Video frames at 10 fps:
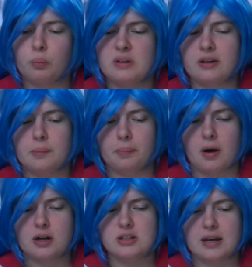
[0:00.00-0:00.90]
we did a
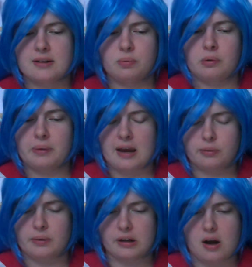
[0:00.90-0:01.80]
project where we
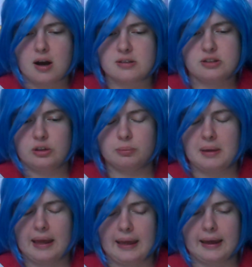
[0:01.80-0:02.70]
had to wear a
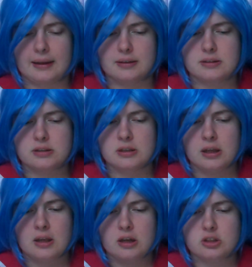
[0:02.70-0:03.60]
costume and
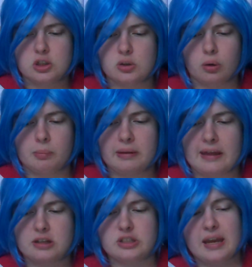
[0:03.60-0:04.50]
she told me
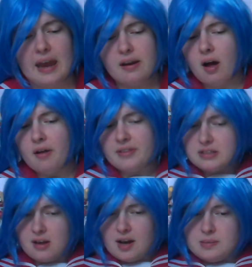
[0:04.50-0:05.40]
that she had all
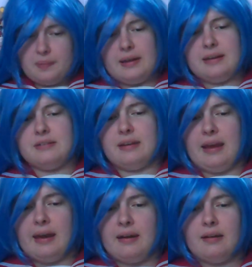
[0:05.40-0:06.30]
these cosplays
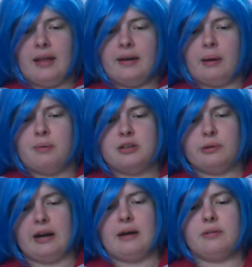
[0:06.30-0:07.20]
and like I went
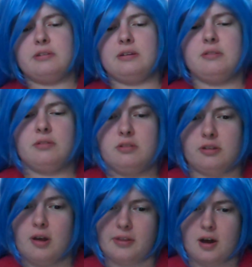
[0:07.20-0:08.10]
to her house and
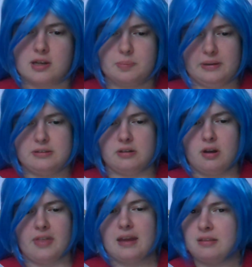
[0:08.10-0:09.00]
saw the cosplays and
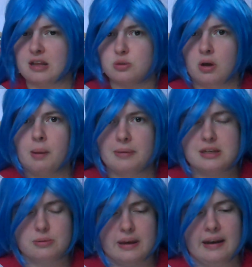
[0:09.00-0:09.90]
all that and that's what got
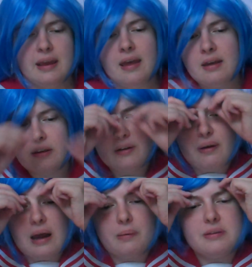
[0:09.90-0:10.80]
me into it. You
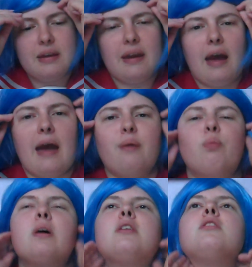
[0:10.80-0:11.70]
know, I was like, I
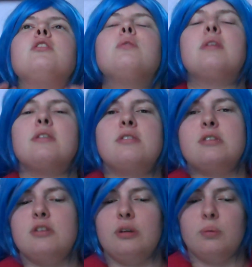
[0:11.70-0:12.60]
want to do
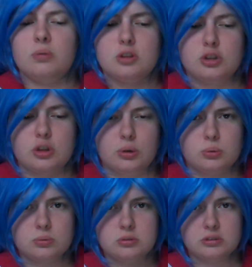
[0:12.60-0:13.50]
this too.
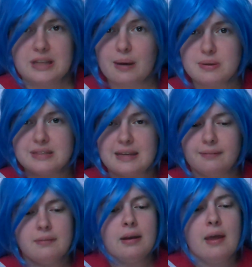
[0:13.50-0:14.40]
So that was it.